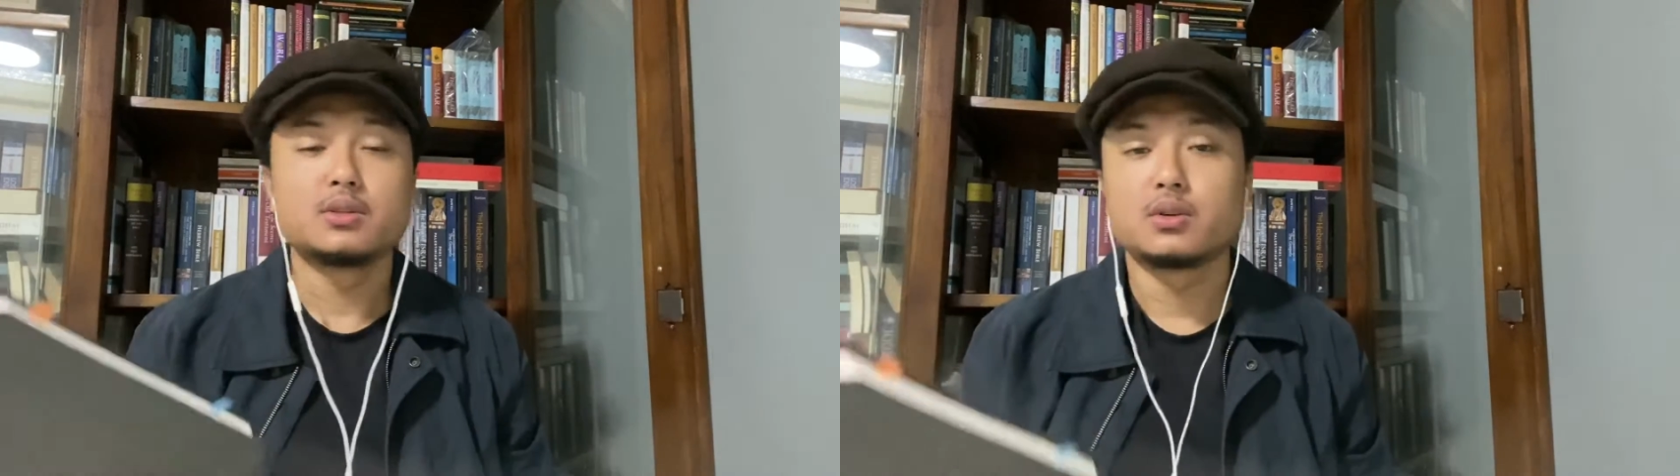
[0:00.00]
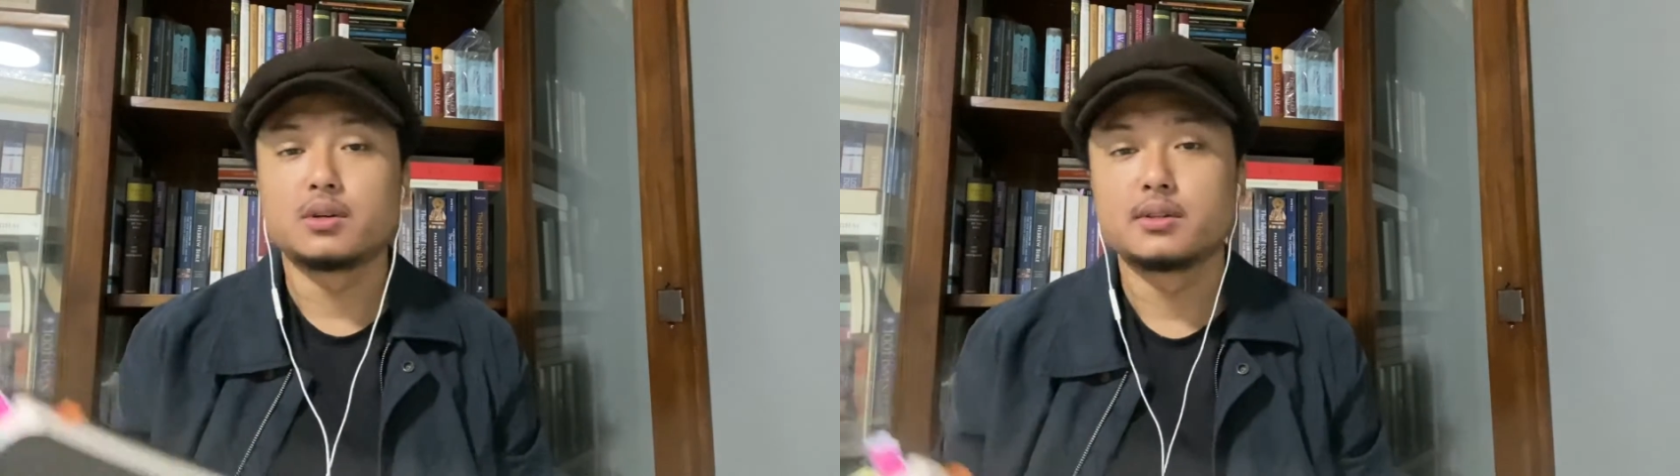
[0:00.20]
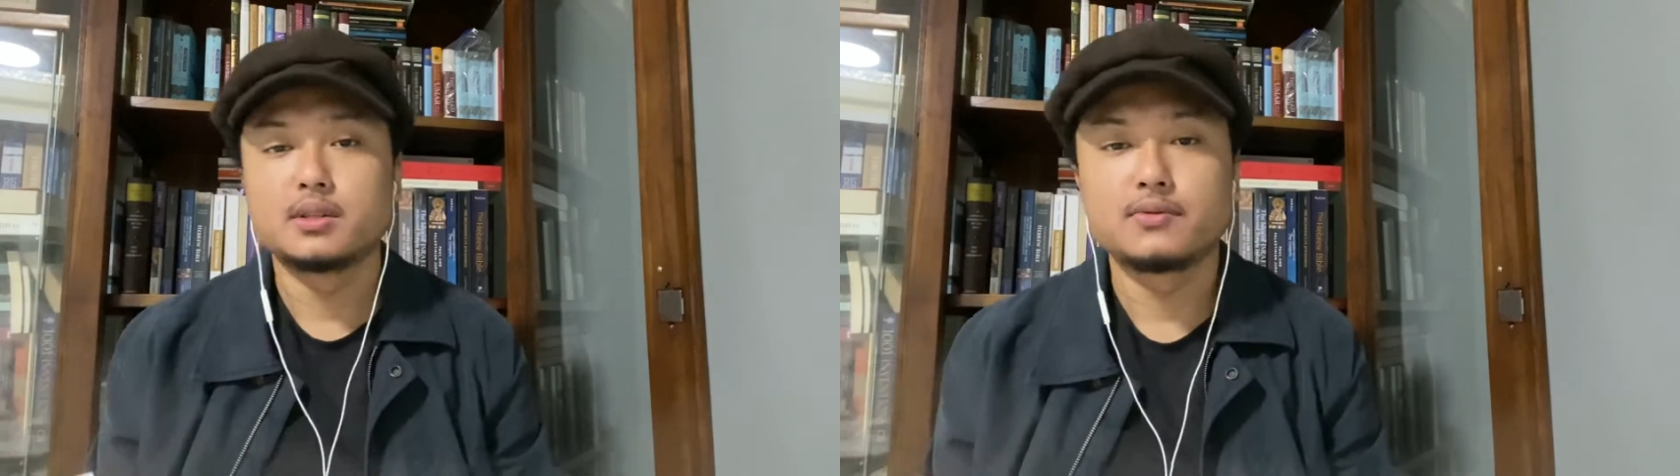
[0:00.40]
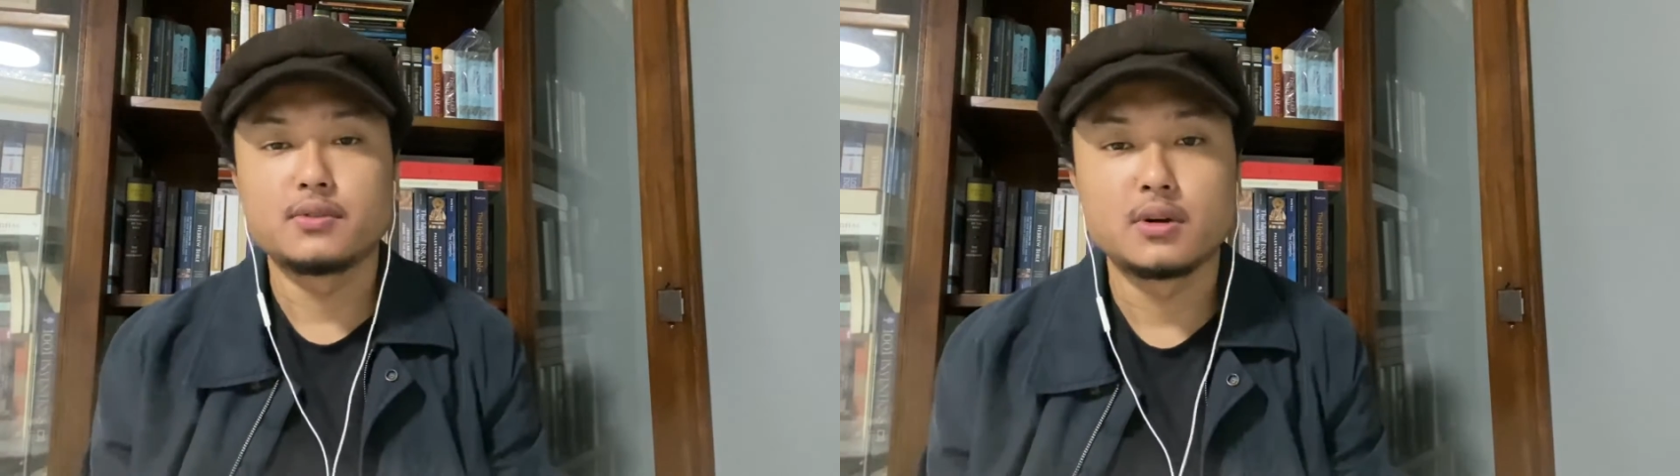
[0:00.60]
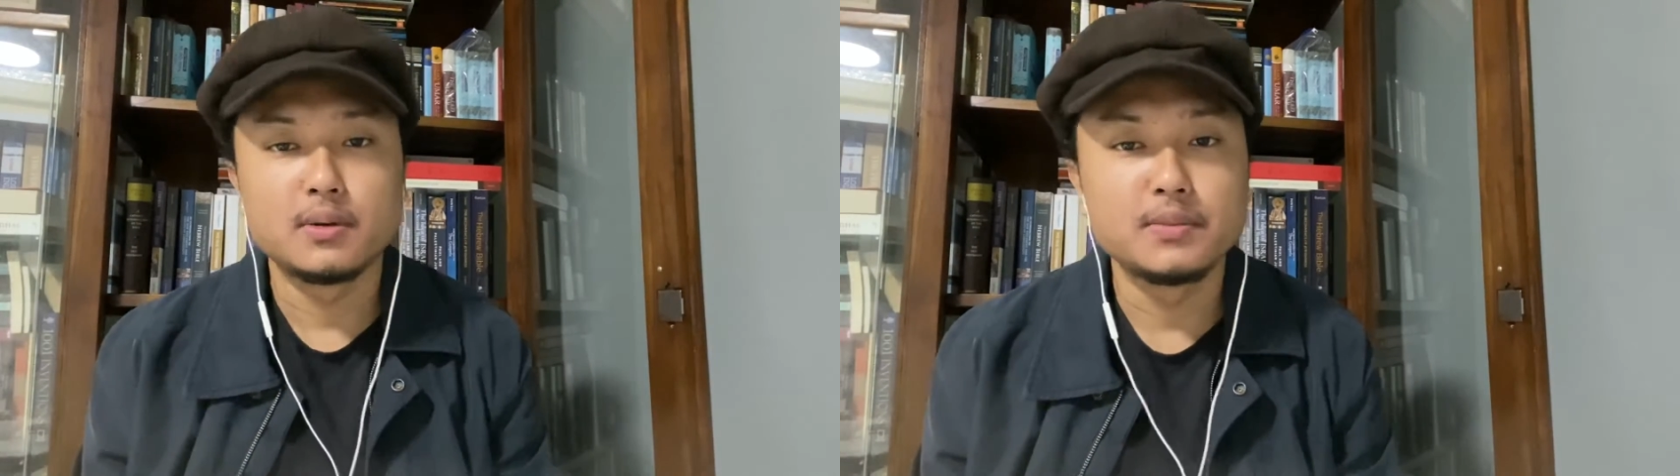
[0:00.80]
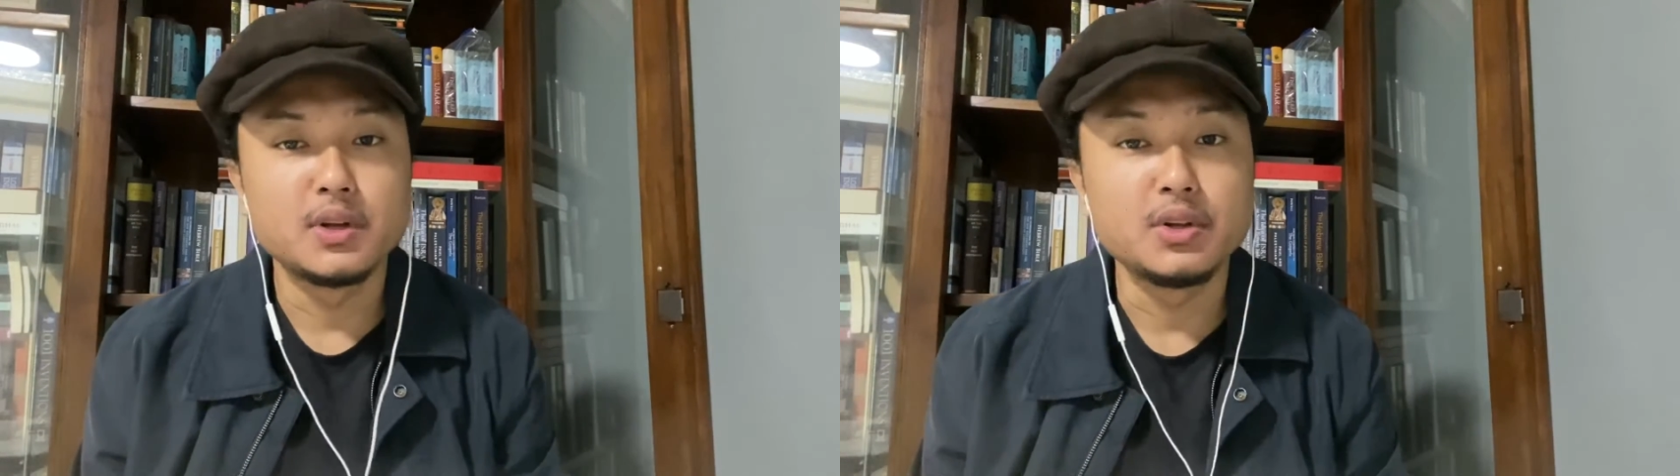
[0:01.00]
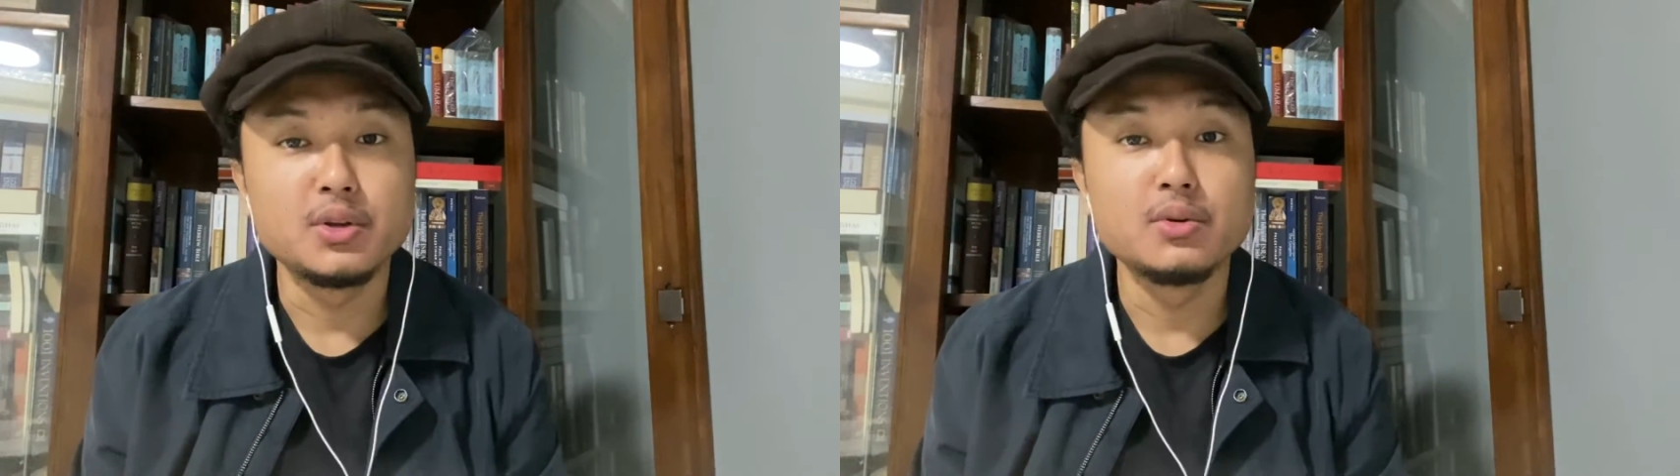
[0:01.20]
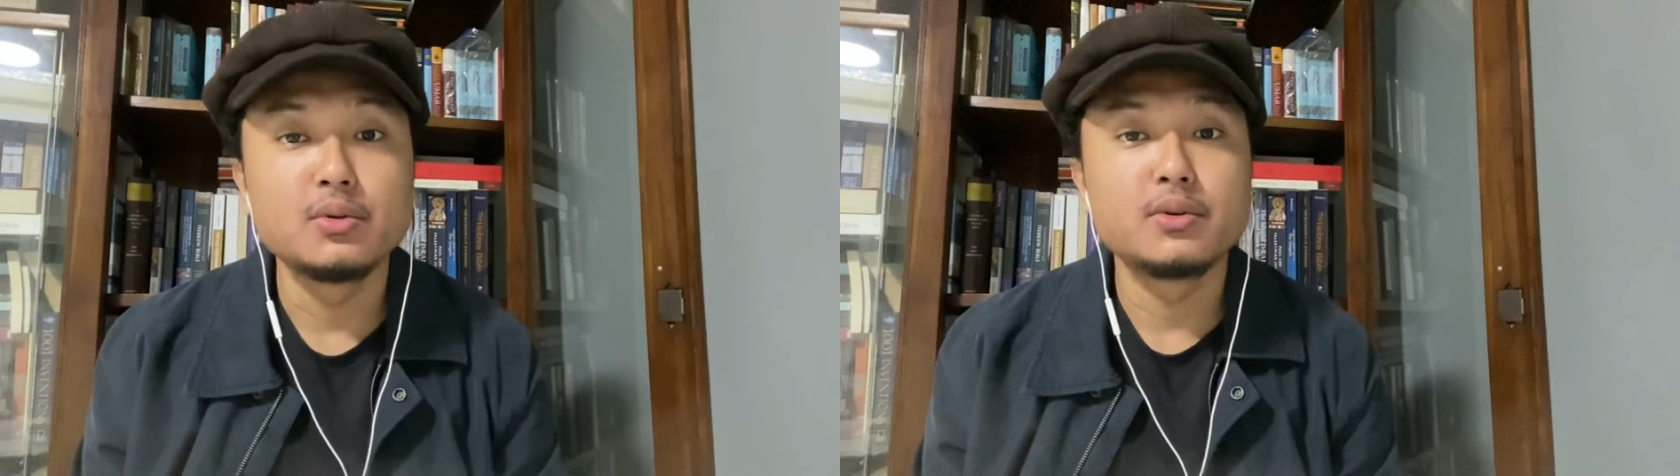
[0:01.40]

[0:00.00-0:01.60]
sources from the New